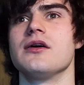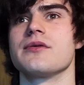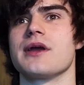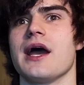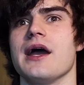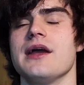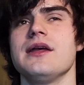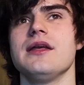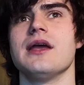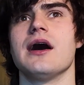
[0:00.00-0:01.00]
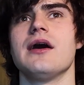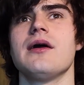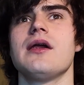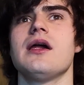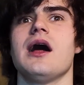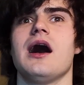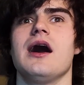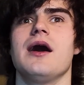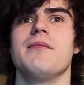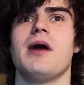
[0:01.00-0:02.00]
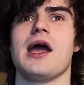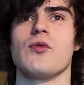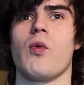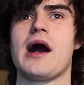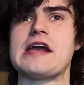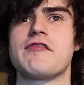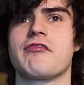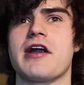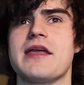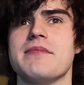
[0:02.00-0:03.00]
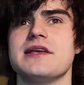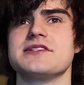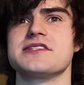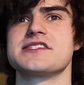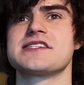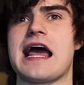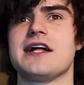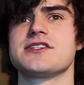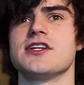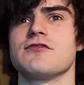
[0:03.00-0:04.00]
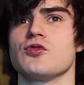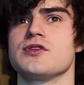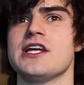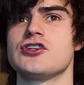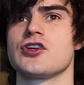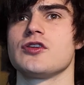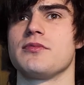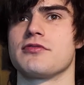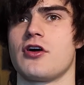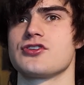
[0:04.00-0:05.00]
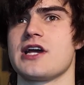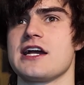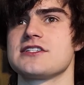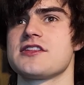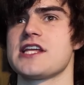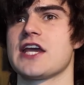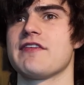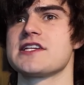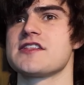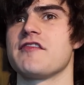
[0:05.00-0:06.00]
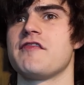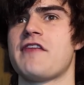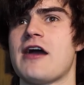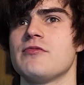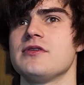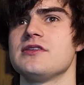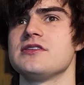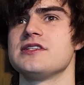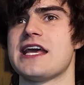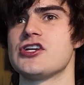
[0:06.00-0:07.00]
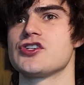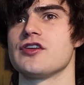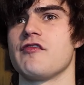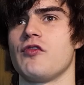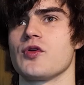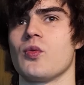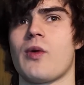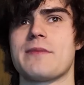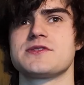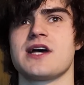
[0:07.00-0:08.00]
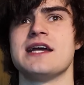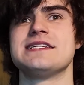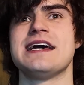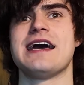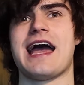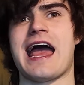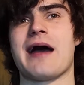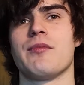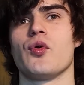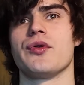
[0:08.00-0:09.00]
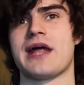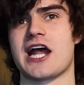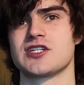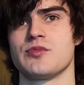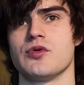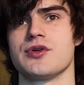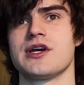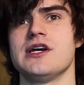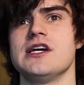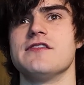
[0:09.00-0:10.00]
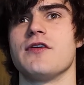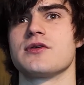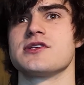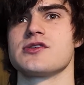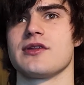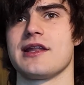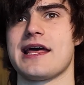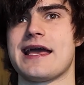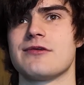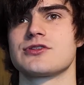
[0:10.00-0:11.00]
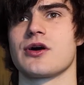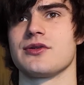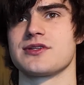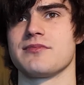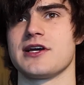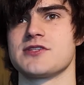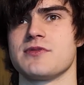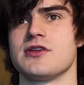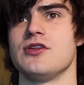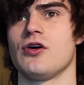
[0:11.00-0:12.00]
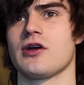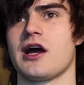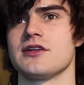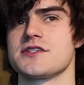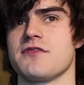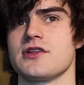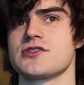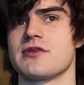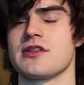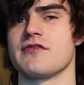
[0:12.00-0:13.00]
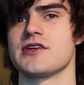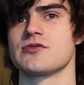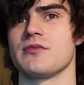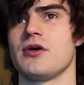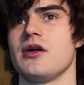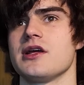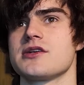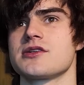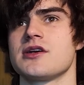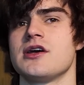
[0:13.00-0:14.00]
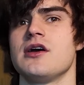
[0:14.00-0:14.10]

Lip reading: Okay, yeah. A wireframe is the skeleton of your digital project. Think of it as the foundation for your website, app, or dashboard. It focuses on layout, content placement, not colors, fonts, or any visual polish.